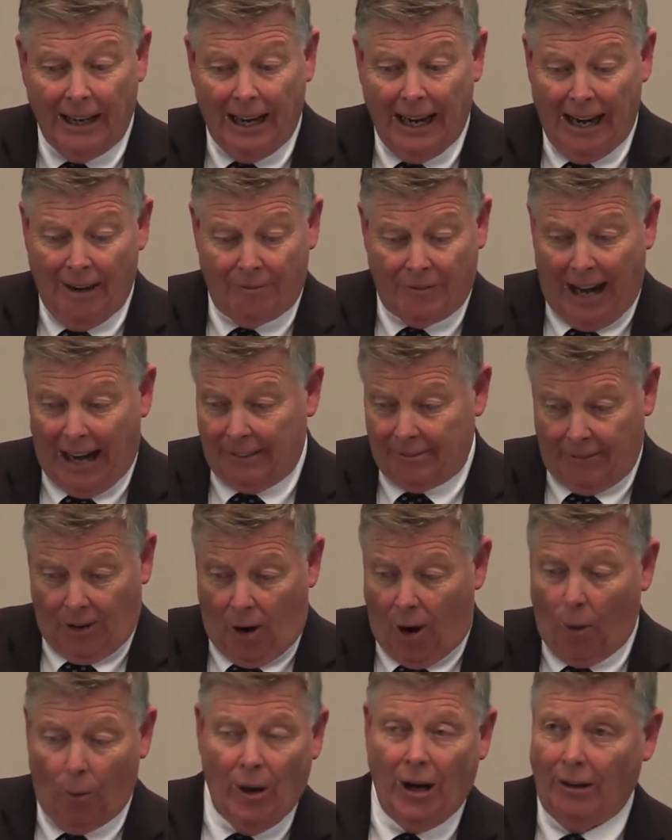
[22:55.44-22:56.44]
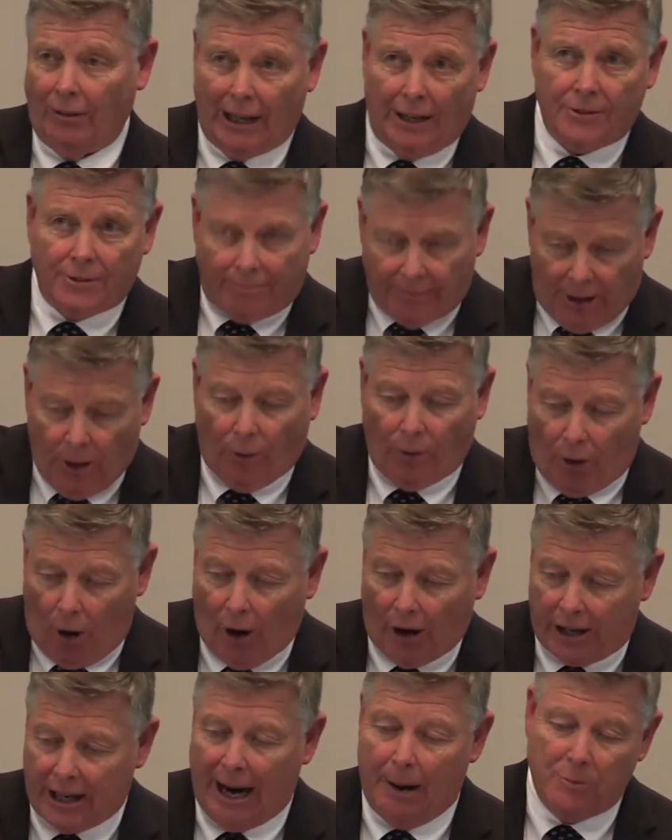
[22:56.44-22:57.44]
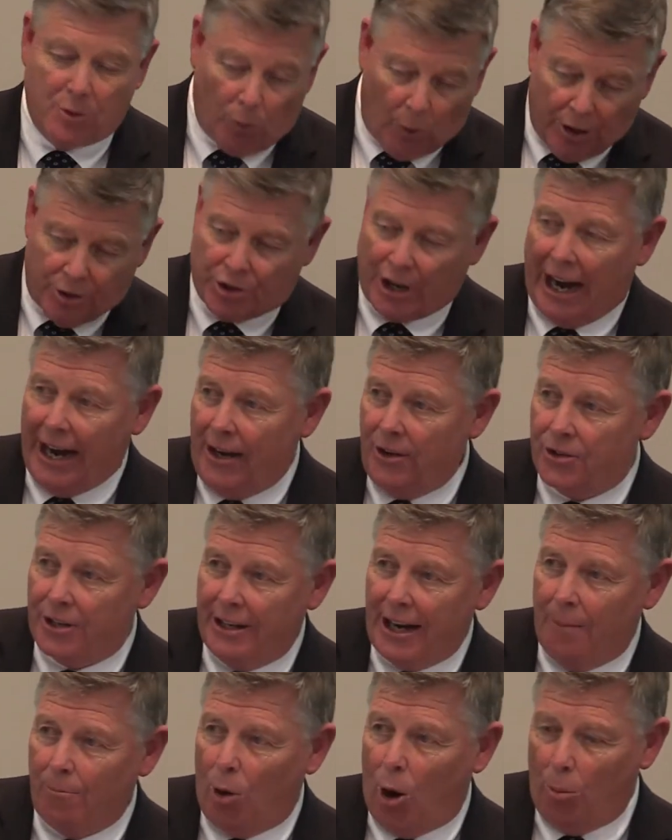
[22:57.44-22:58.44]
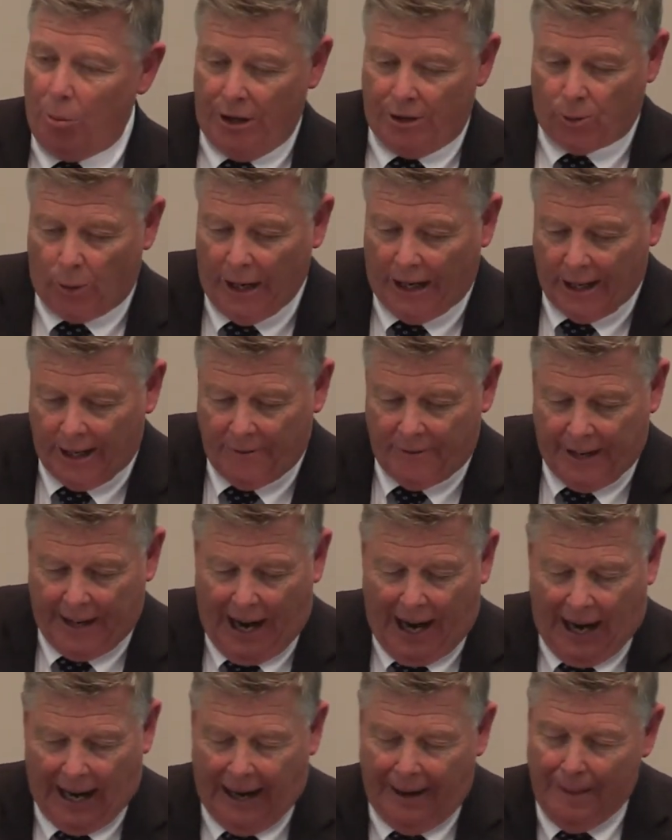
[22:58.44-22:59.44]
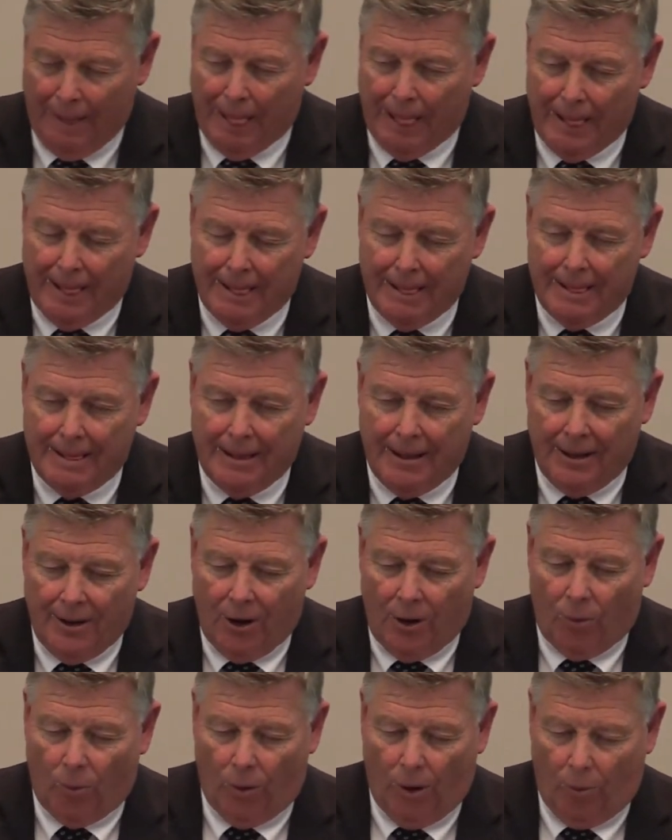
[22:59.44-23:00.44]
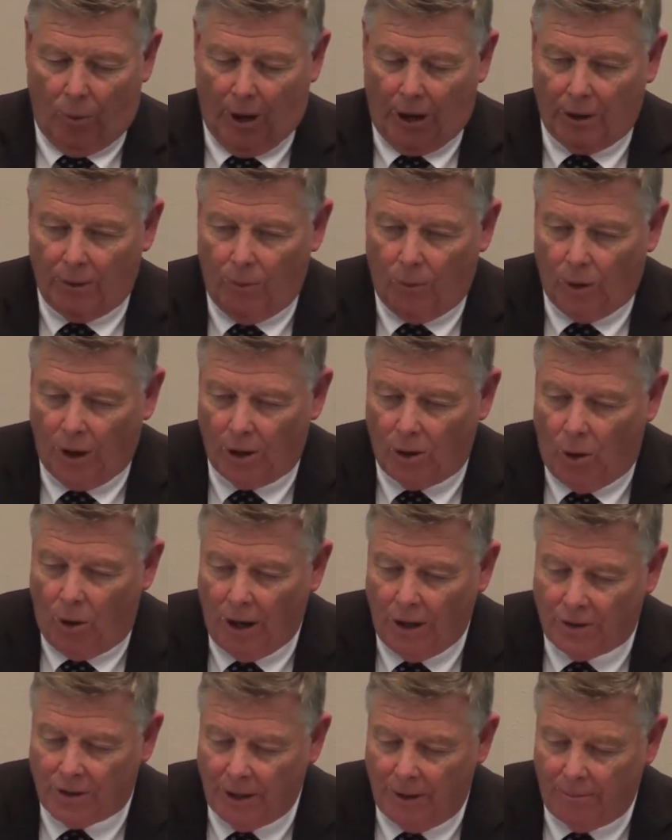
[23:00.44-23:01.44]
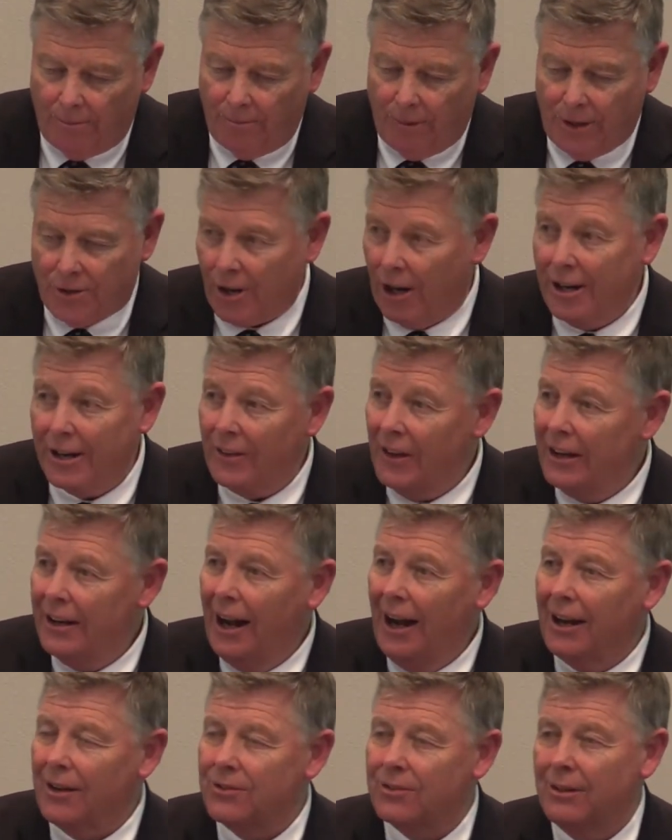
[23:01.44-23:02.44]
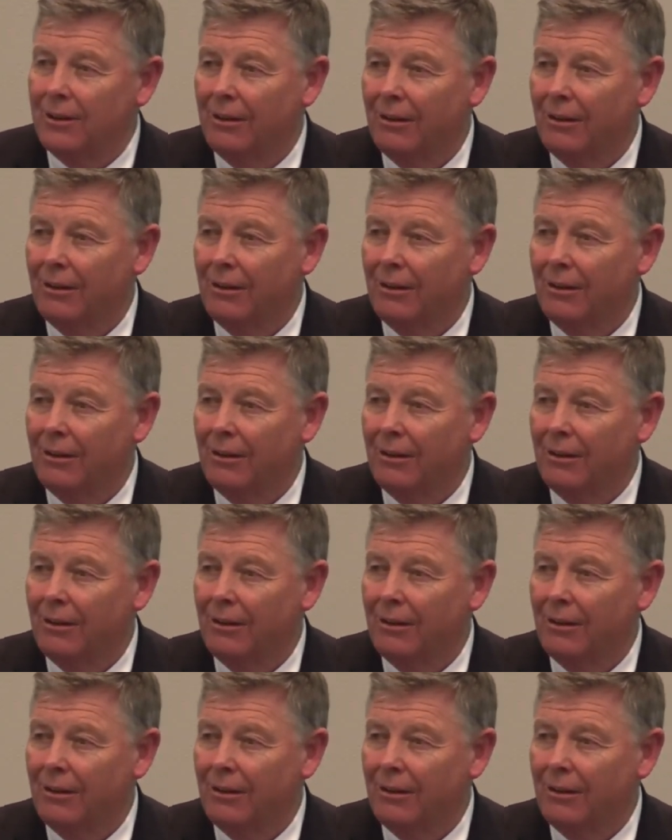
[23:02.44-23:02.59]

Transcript: In fact, all will. unless you know, Lord comes, we're changed in that moment, twinkle of an eye. We're, we're going to return to the dust.